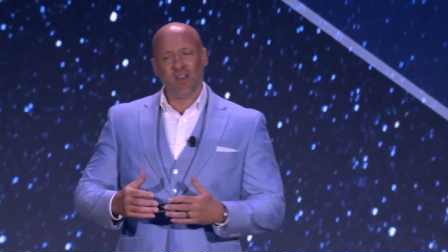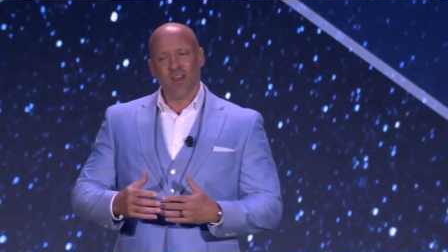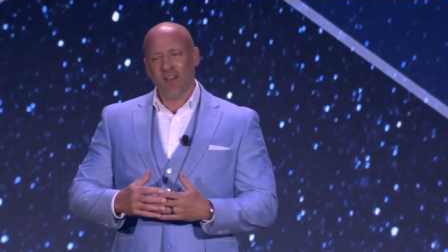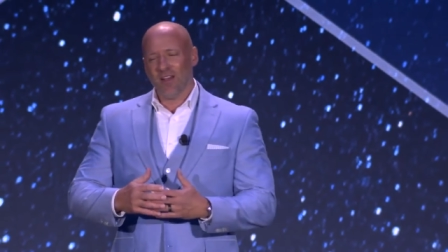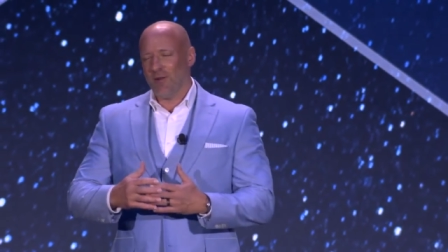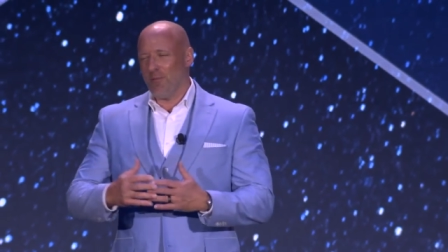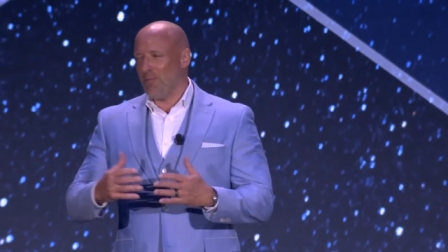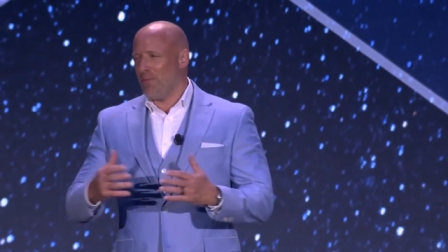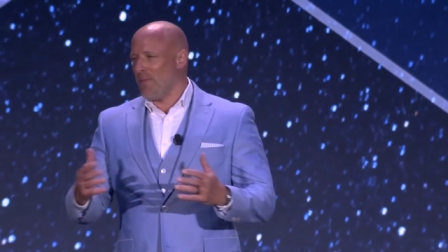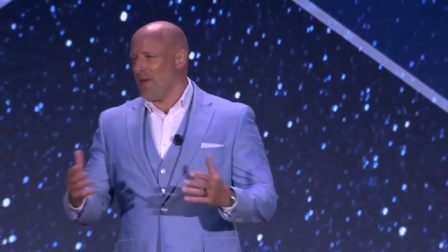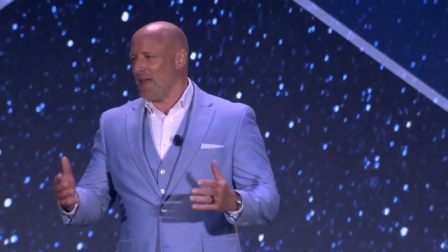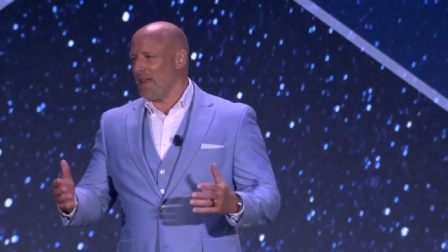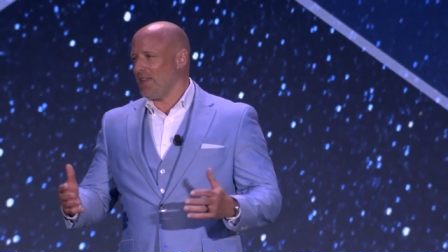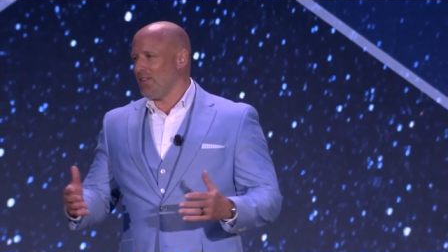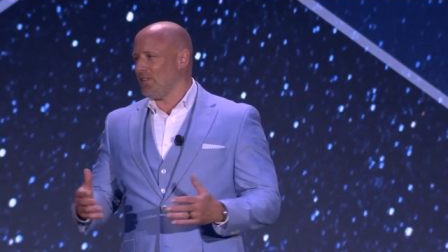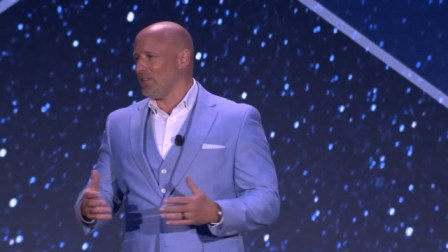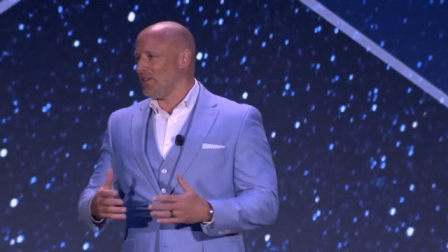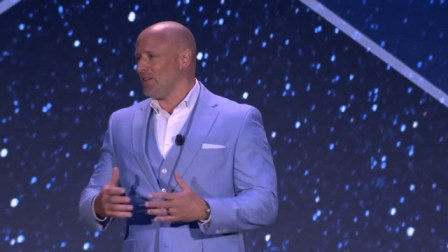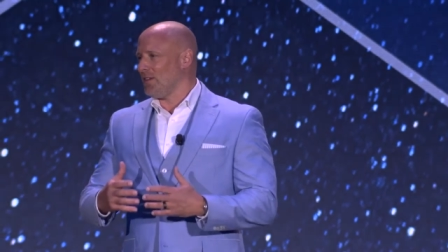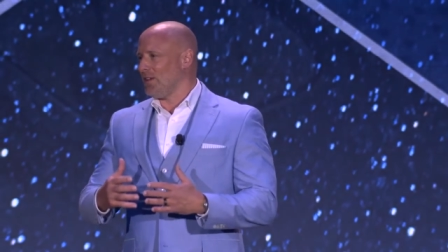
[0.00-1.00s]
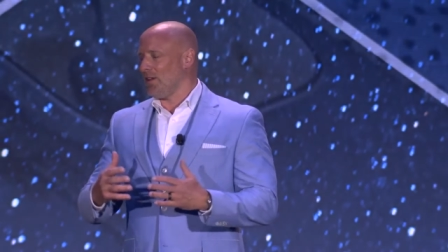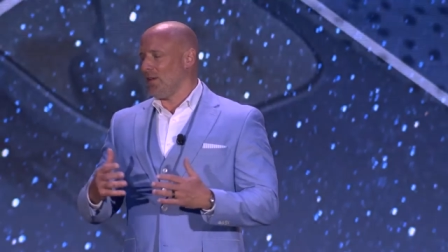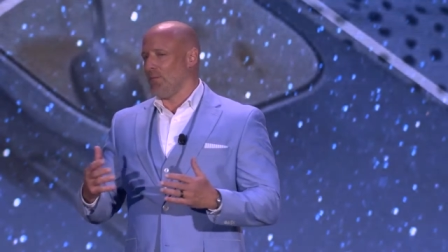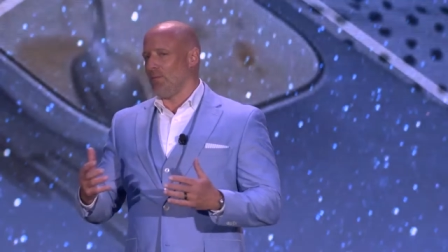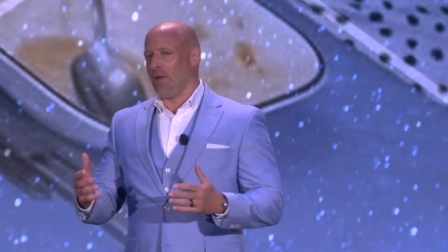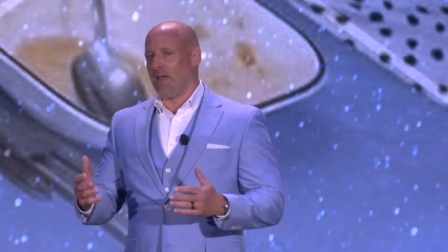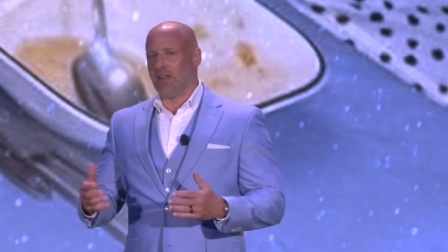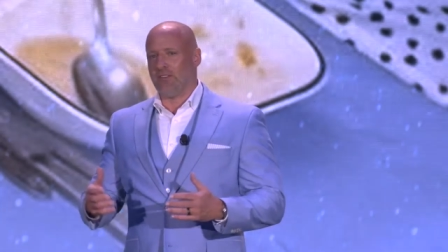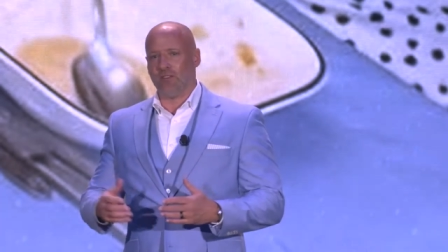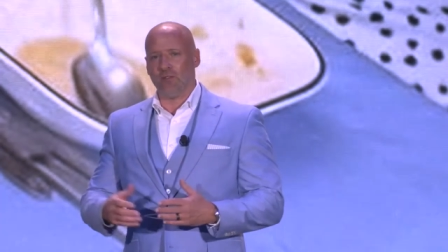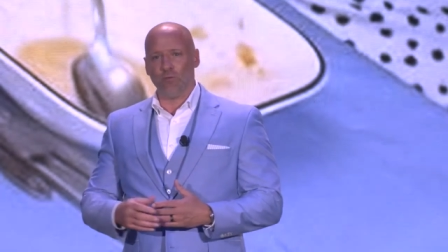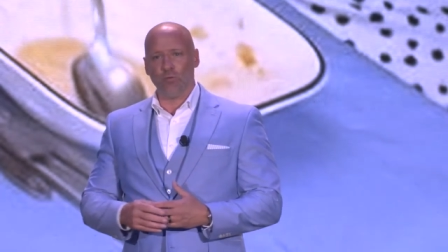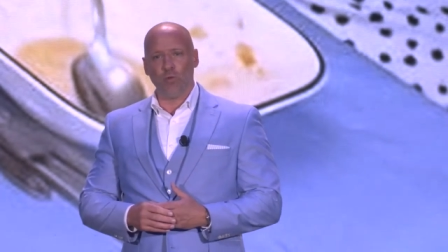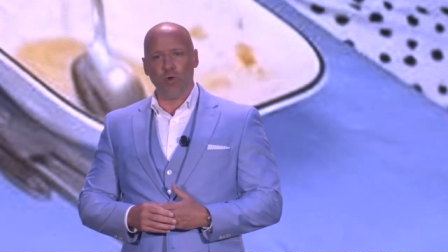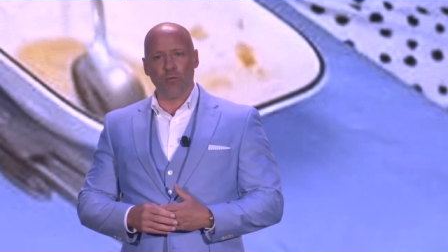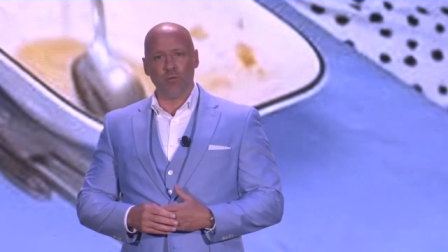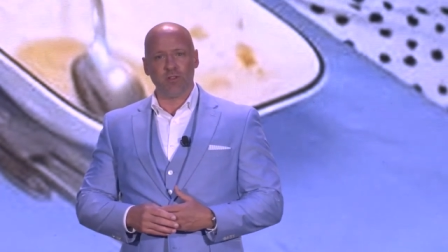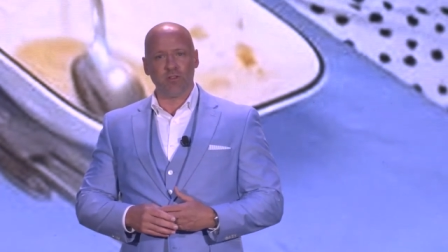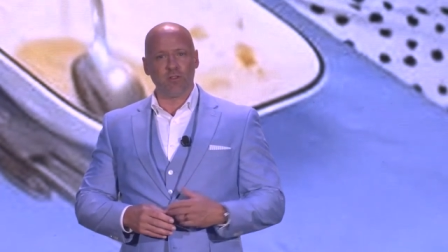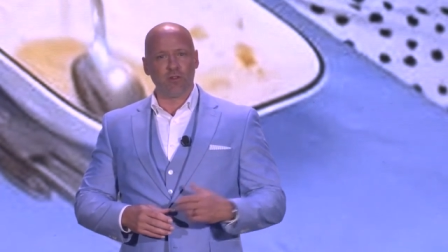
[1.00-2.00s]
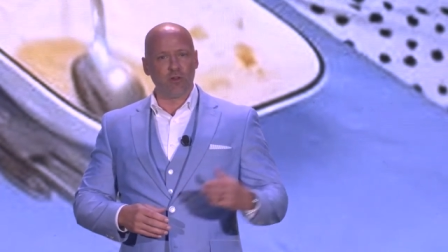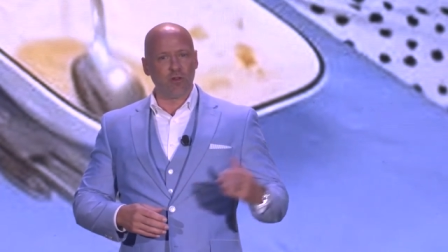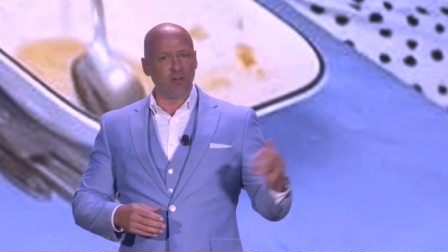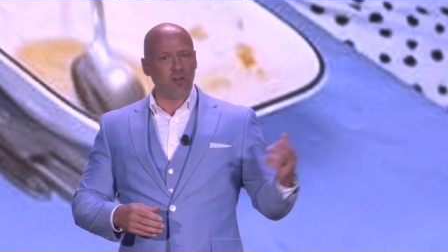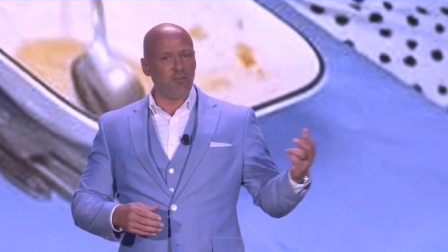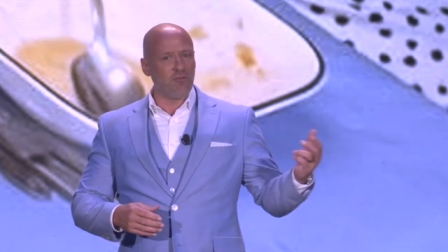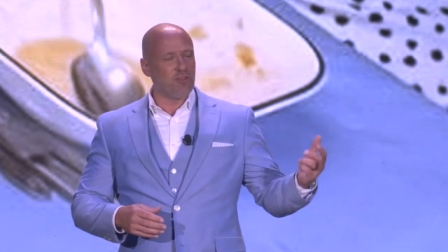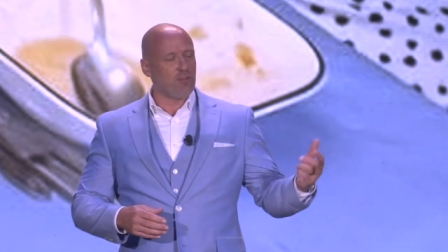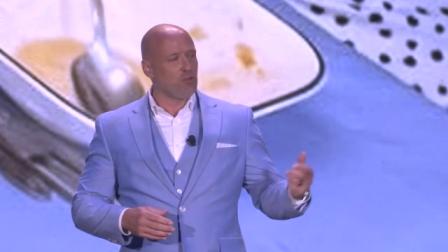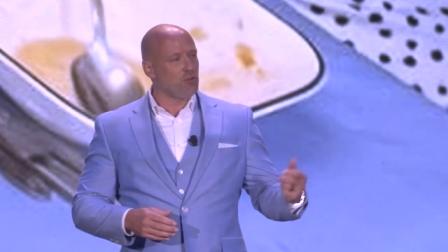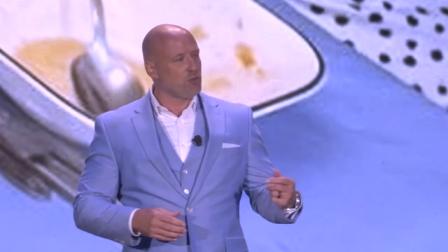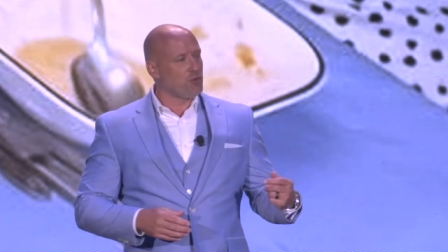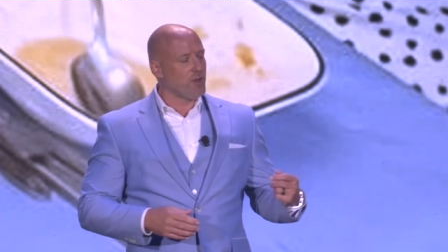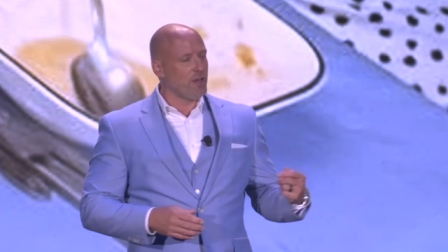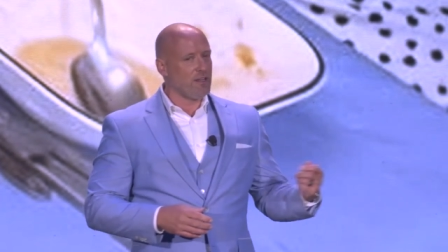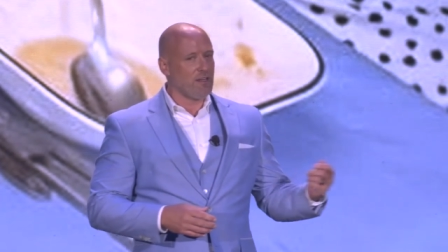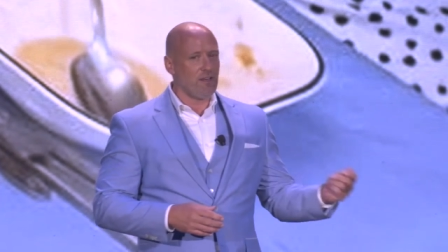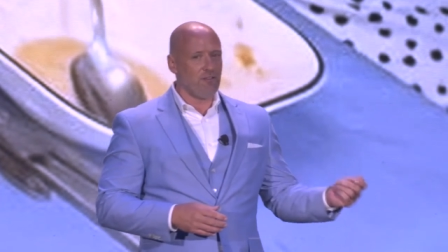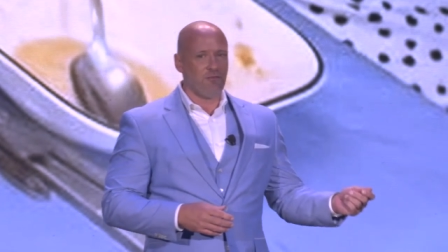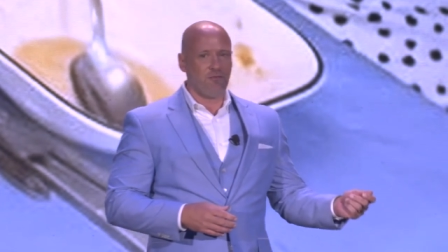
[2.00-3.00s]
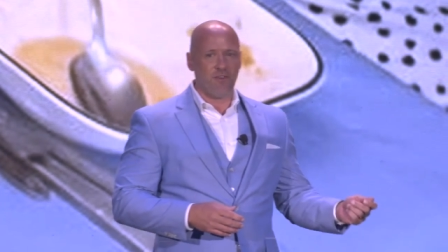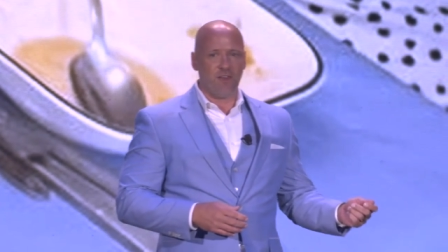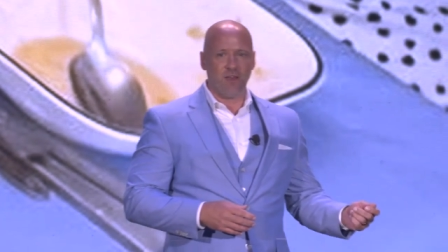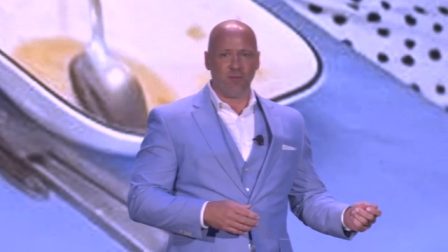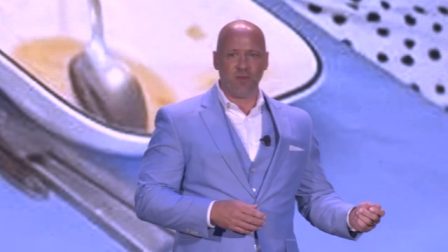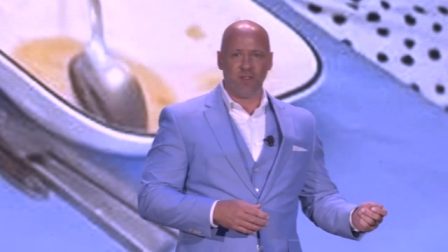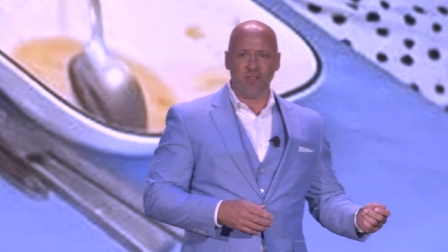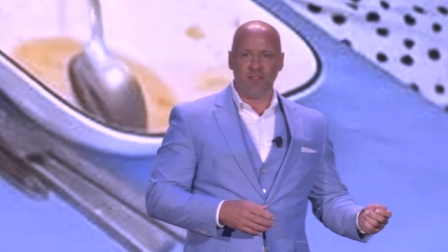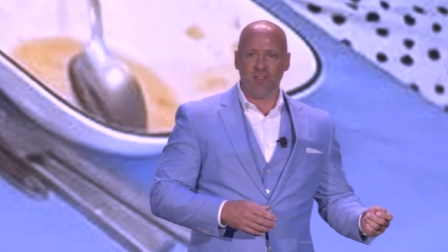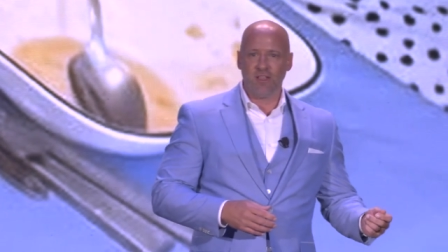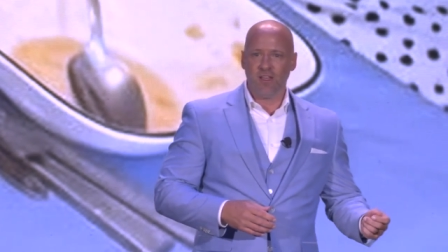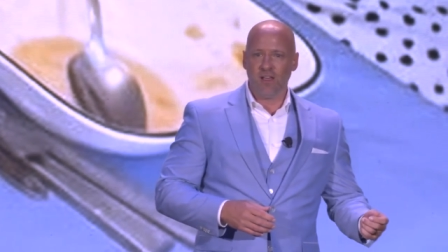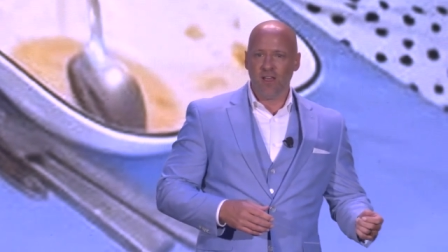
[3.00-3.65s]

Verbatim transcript: an amazing, amazing woman, learned of a Ukrainian family